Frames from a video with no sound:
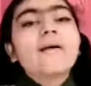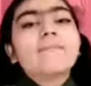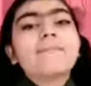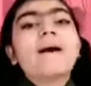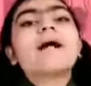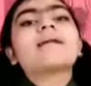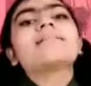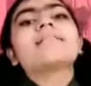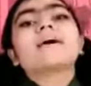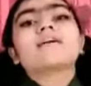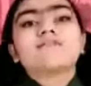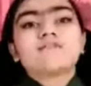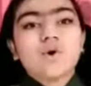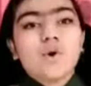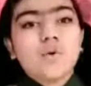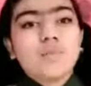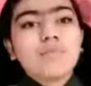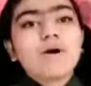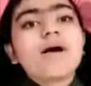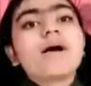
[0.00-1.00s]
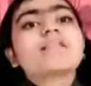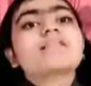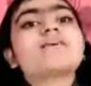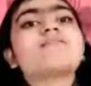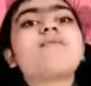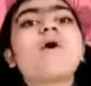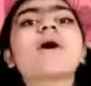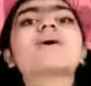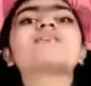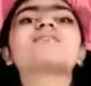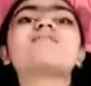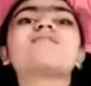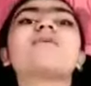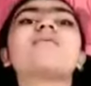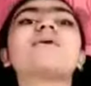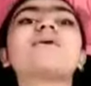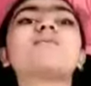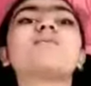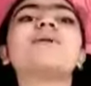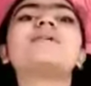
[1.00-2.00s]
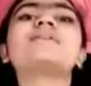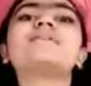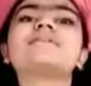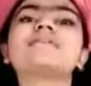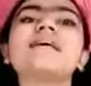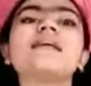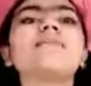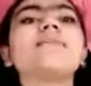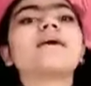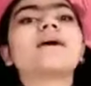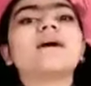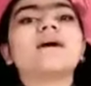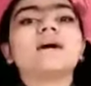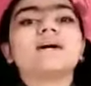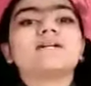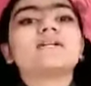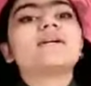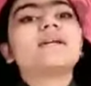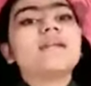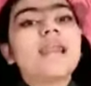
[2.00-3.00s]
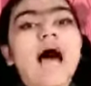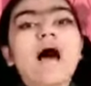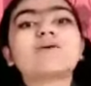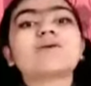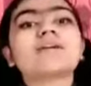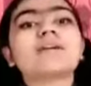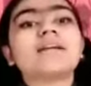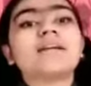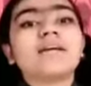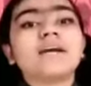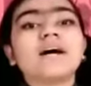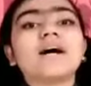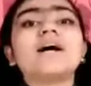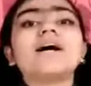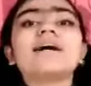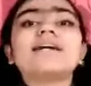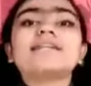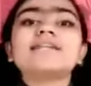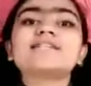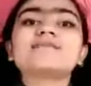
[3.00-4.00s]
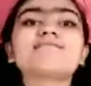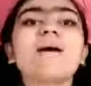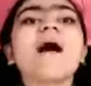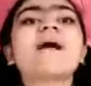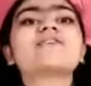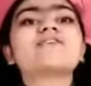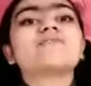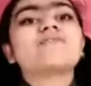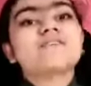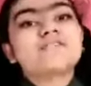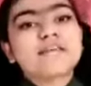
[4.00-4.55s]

But there is hope. The voice of women will still be heard loud and clear, despite of